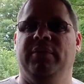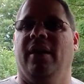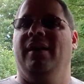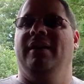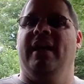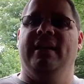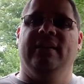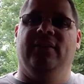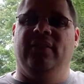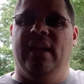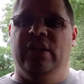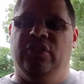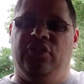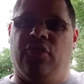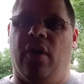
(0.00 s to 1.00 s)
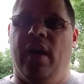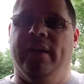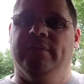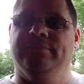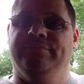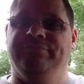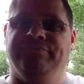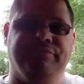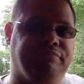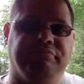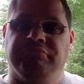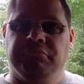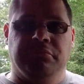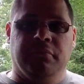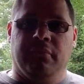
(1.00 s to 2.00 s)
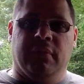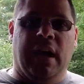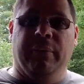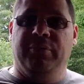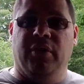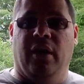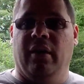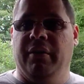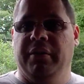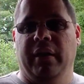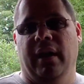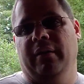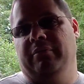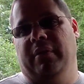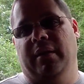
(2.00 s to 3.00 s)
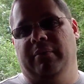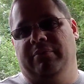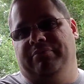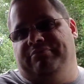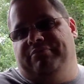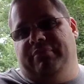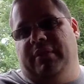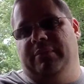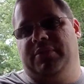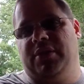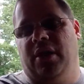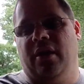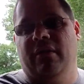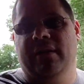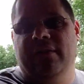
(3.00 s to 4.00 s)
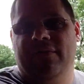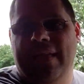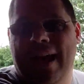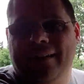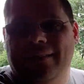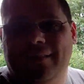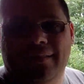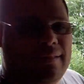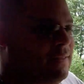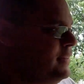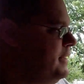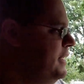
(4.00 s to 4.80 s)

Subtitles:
done, and it stays dry. I'm sorry. I'm sorry if that's,